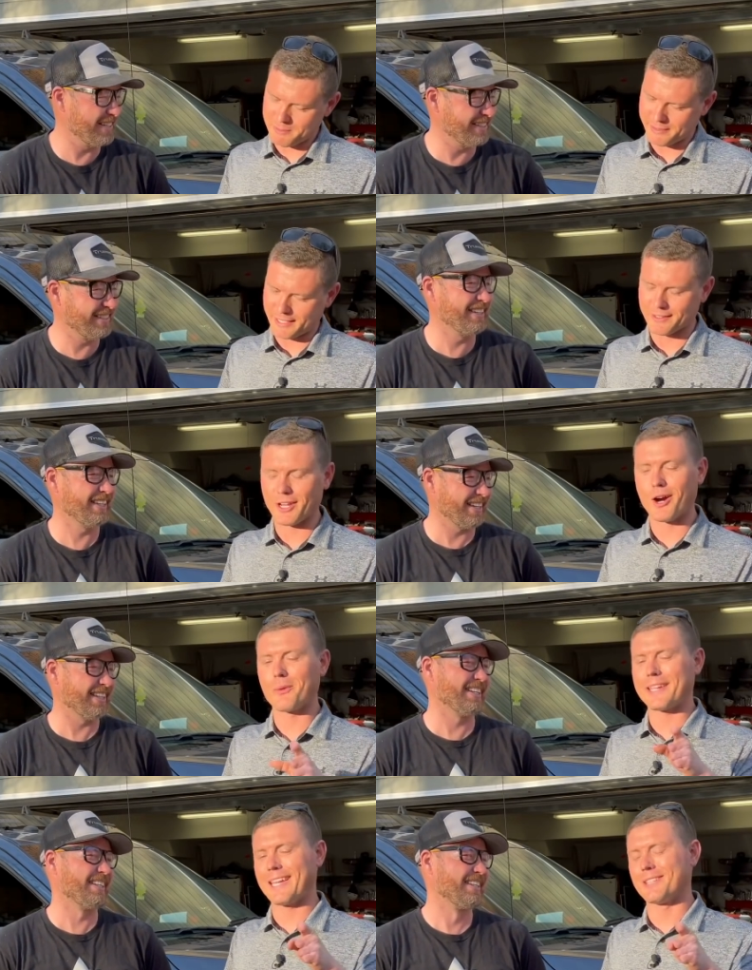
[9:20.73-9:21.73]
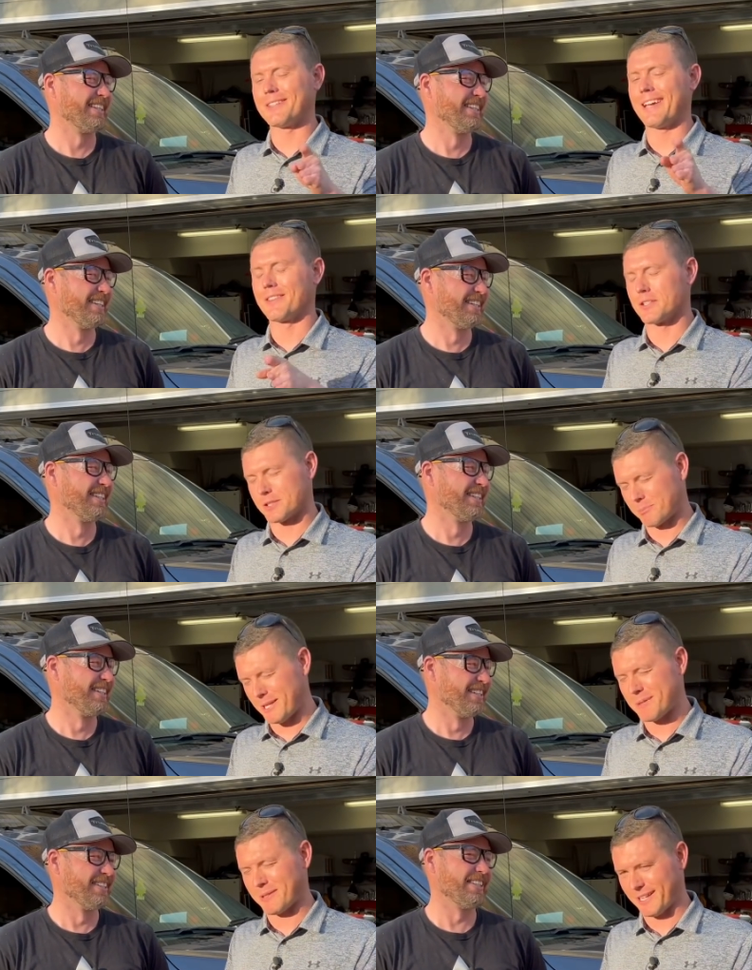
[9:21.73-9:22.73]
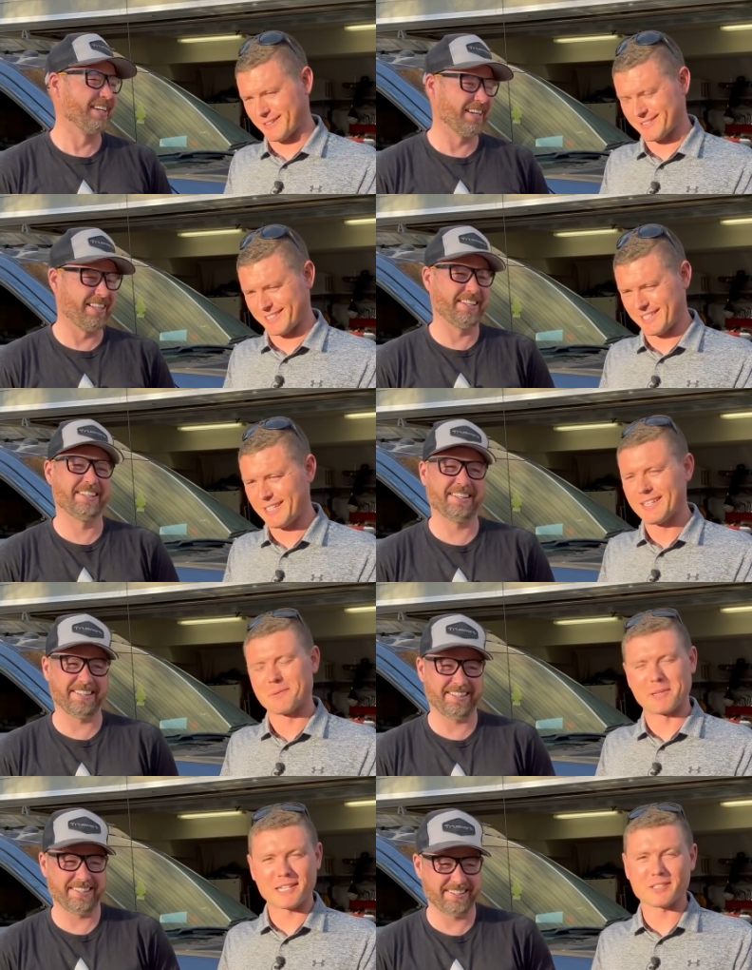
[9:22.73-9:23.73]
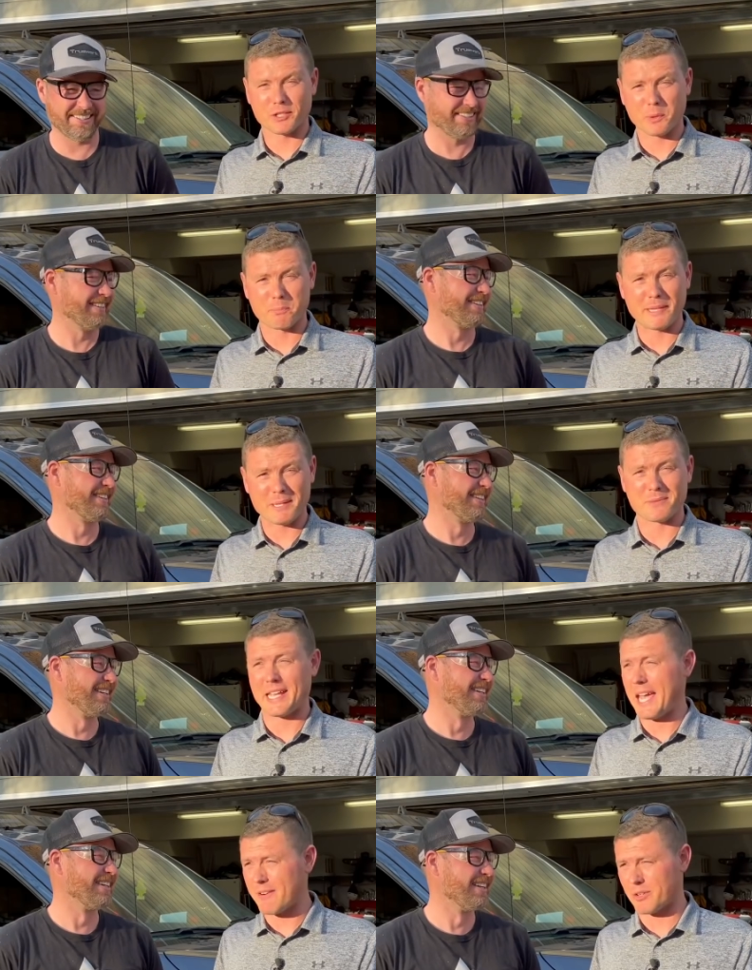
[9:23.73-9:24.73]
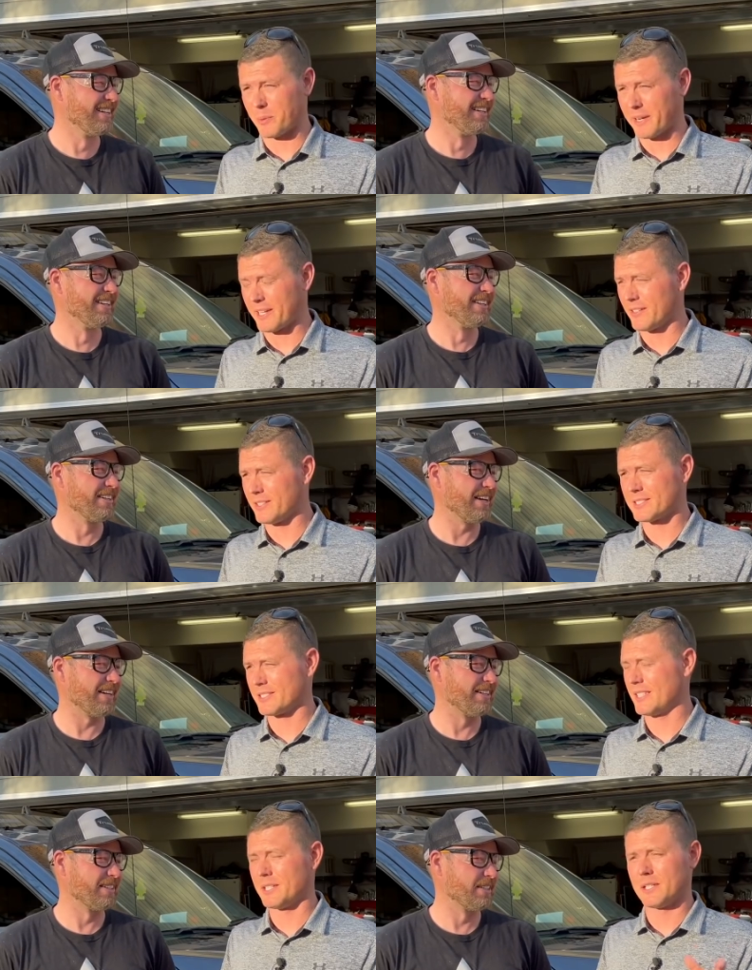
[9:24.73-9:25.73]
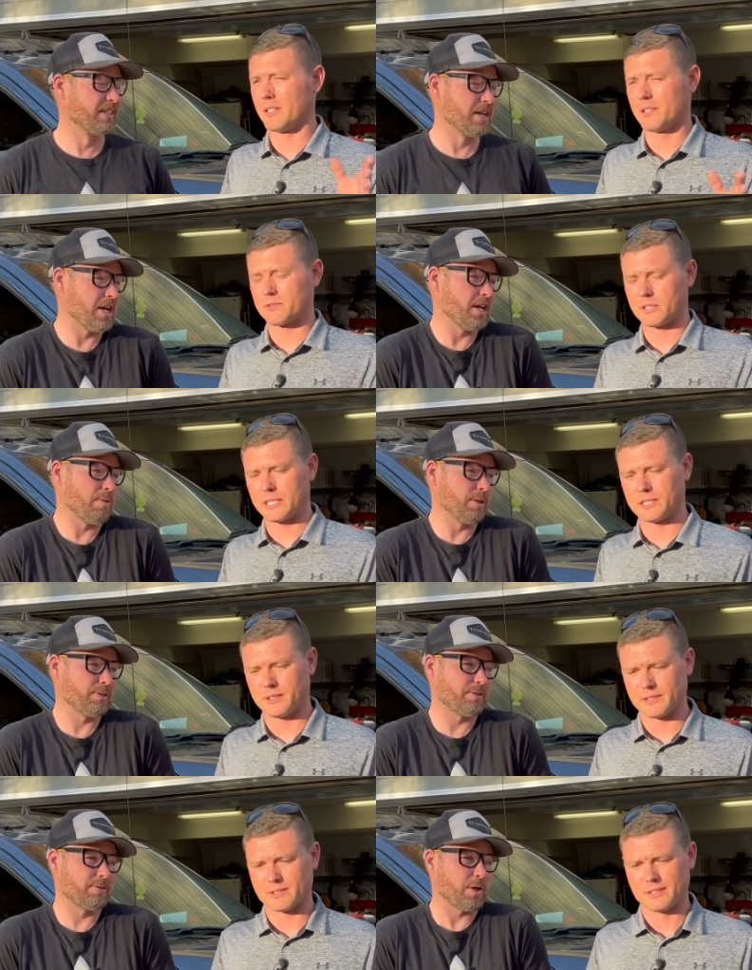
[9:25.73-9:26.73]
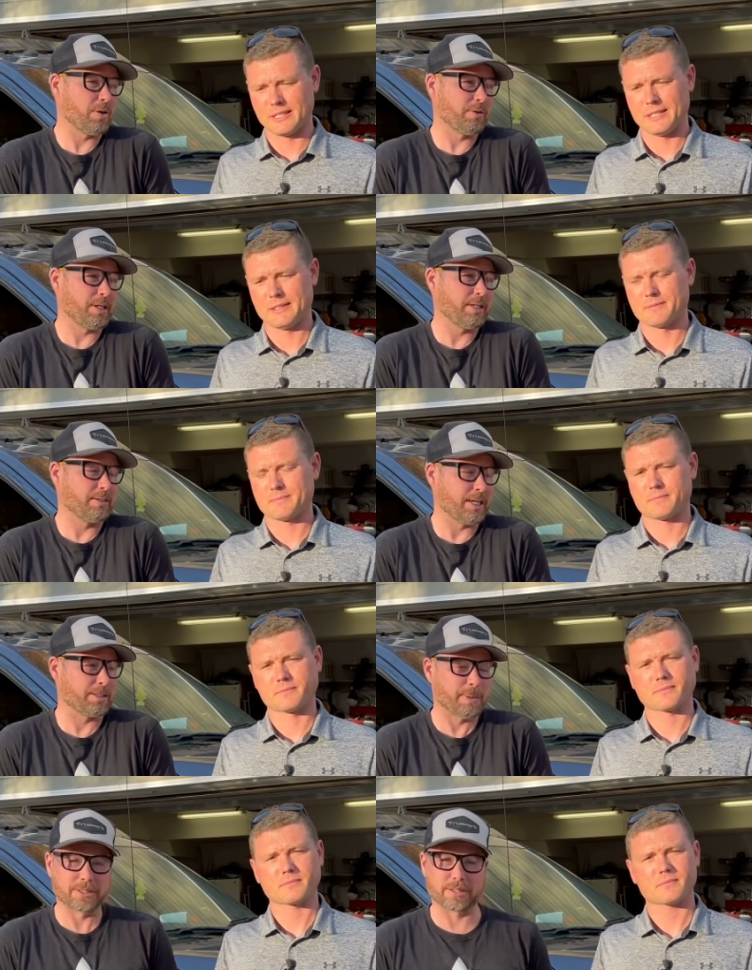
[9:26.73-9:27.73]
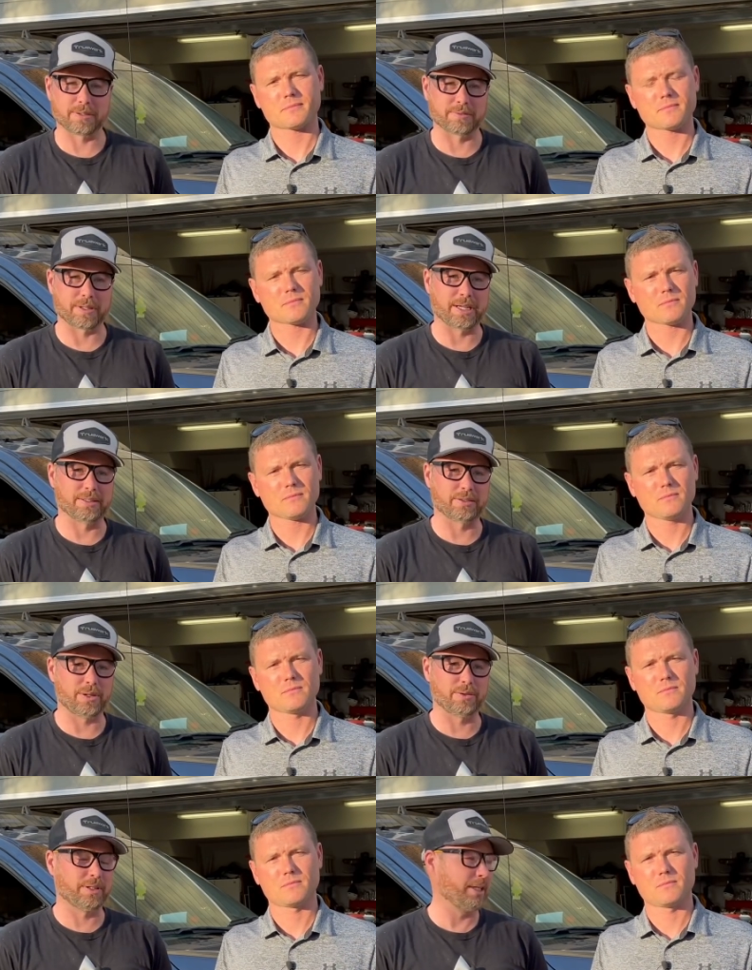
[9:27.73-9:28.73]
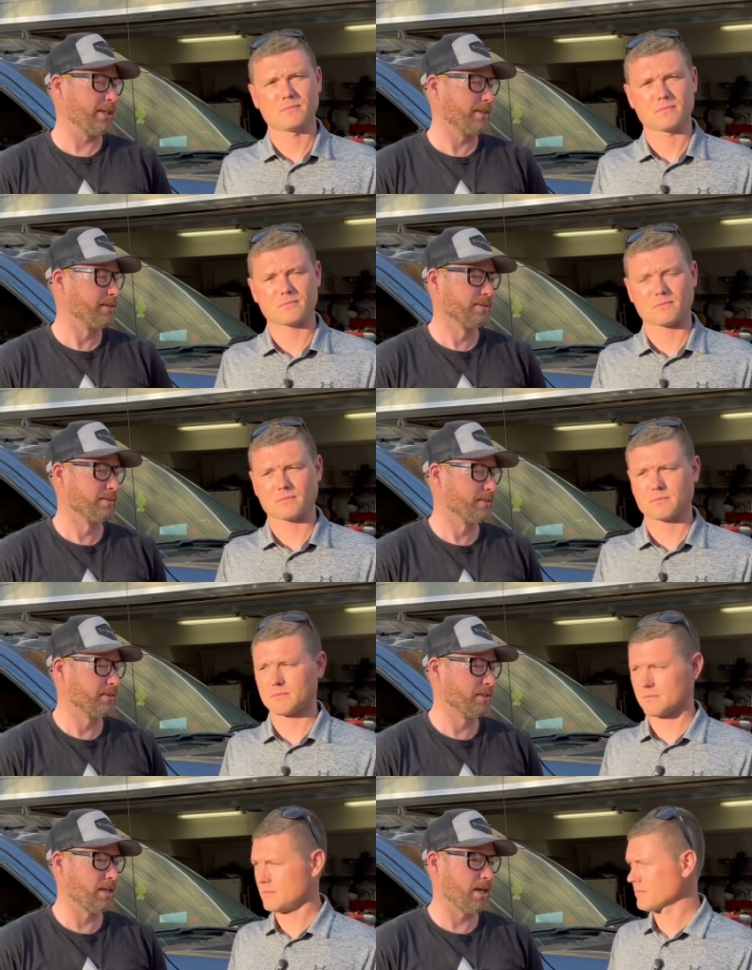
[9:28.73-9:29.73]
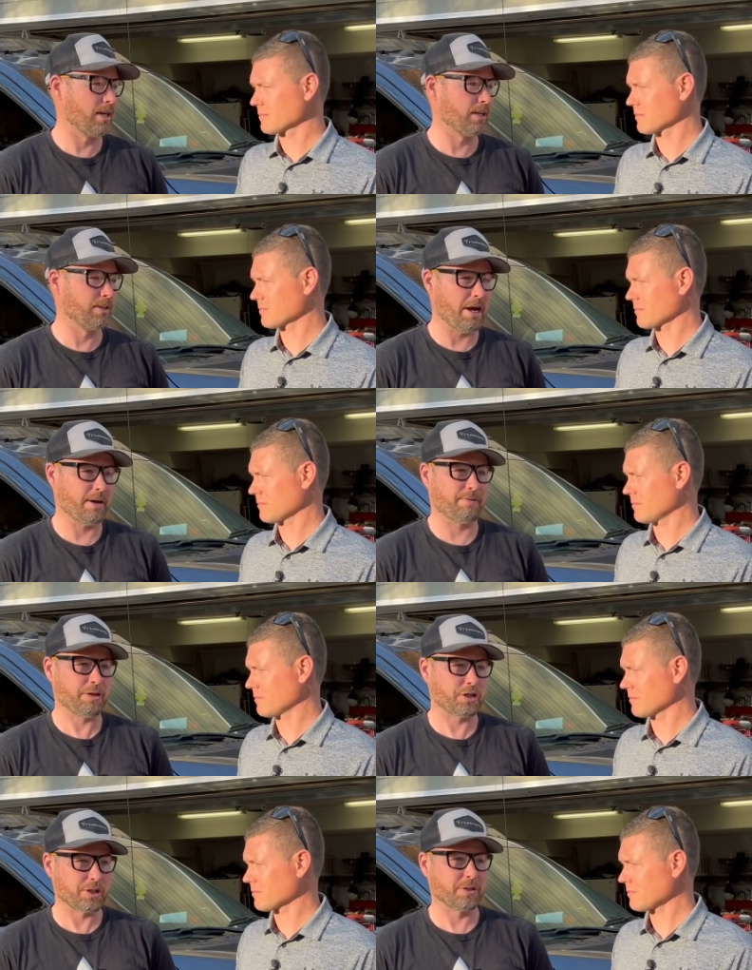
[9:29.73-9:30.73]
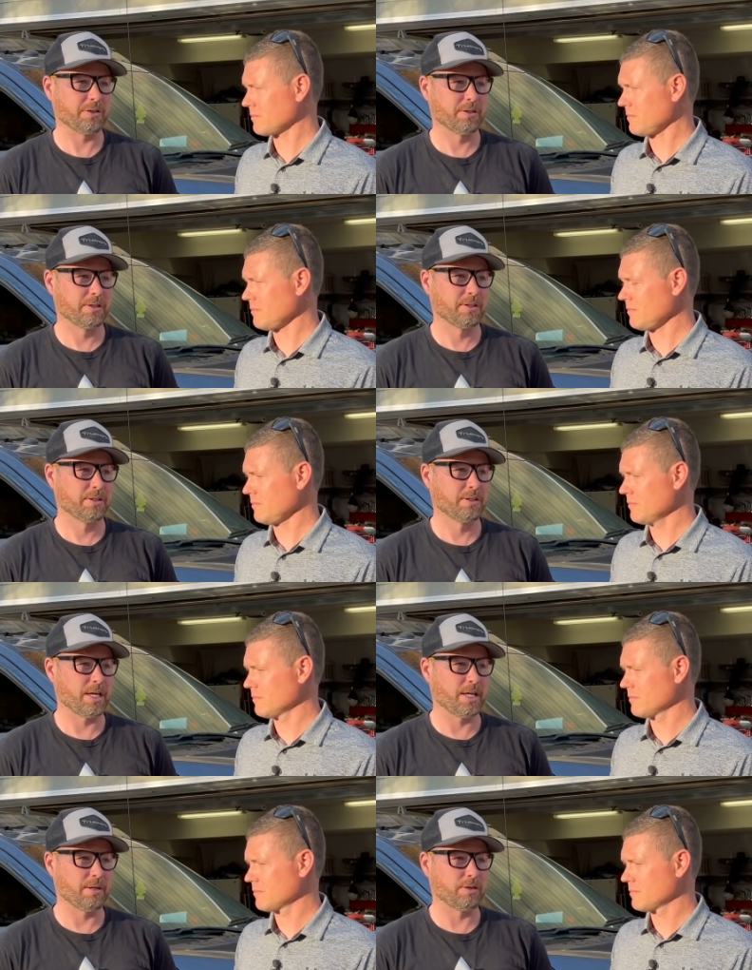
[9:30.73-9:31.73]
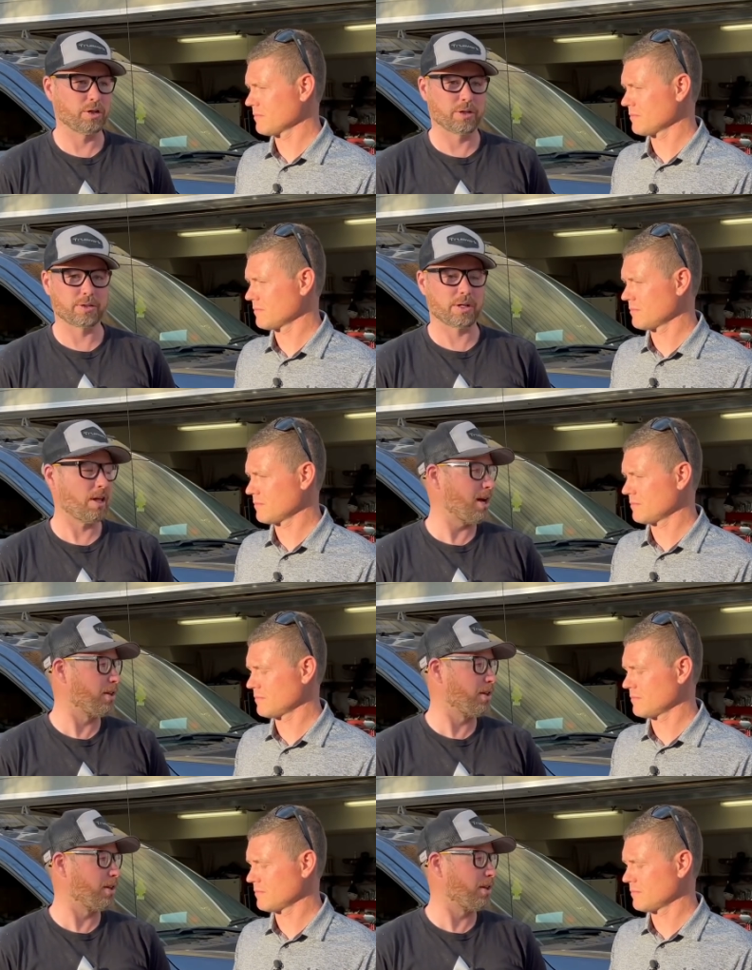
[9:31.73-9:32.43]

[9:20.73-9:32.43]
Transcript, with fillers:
Speaker 1: there. No, we can't do that. There's a beam there. Yeah. See? Because there were beams everywhere. It looked yeah. it, it looked and ridiculous. It was
Speaker 2: totally expensive and totally uh, not efficient. And it took us a lot